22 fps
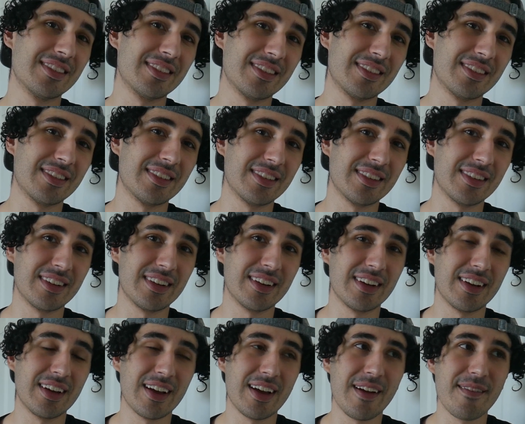year was that? Like
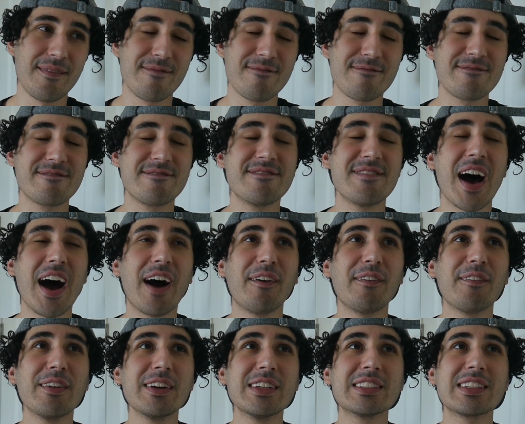twenty? That
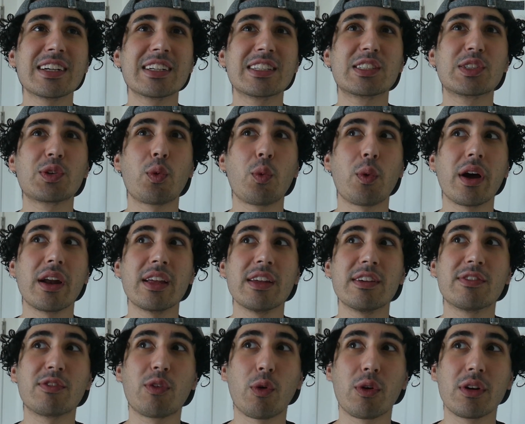was like twenty
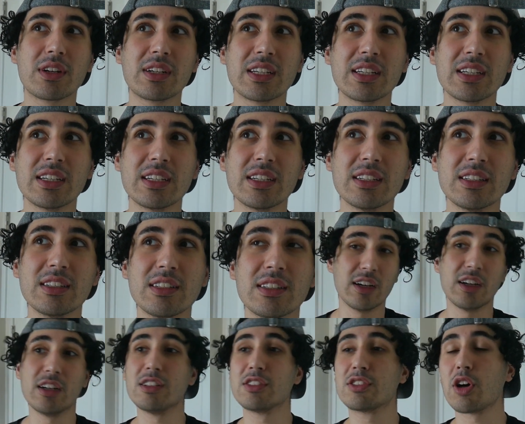fourteen
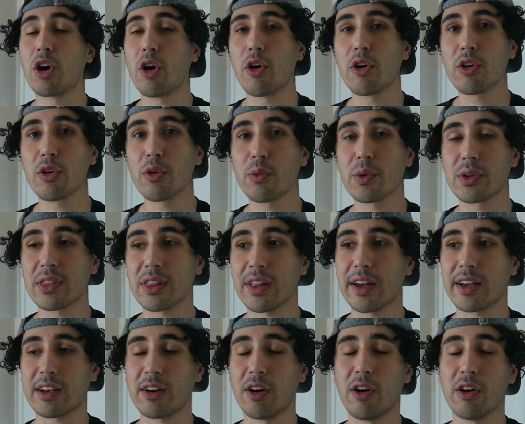in total with
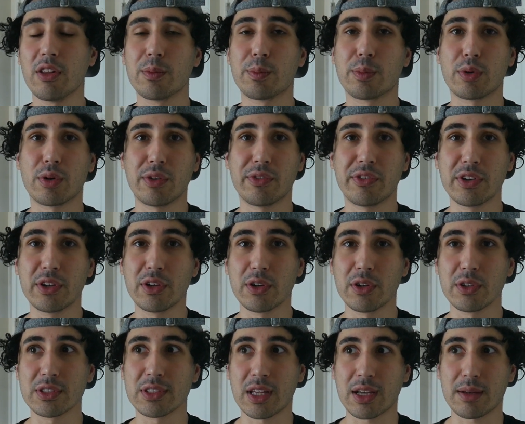like all the
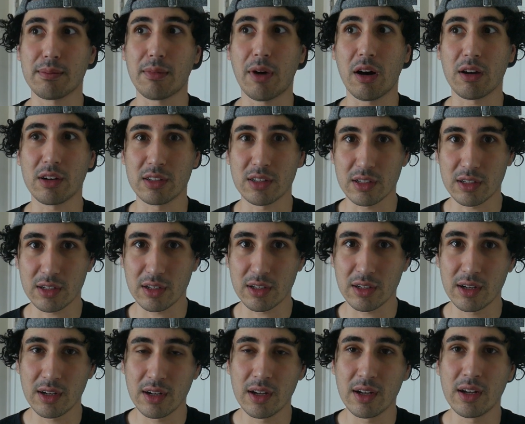peripherals, like
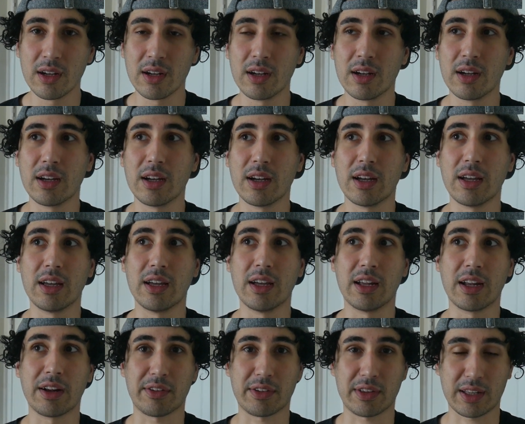monitor and
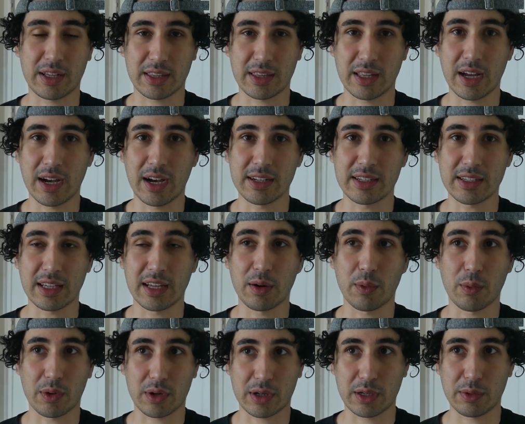everything yeah. like that to get
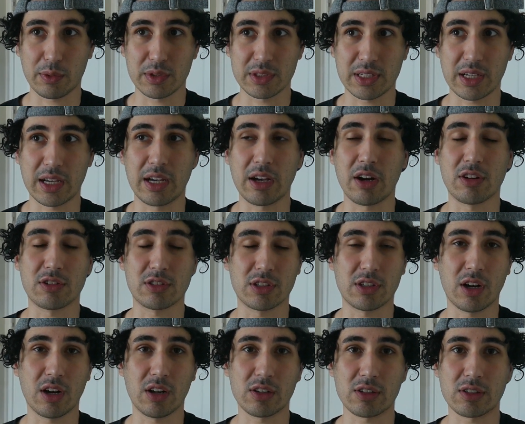it working was eight hundred
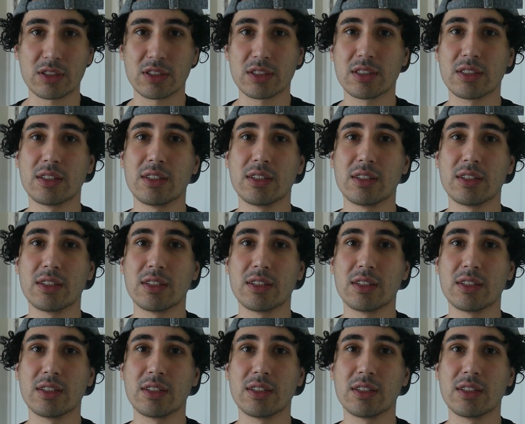dollars.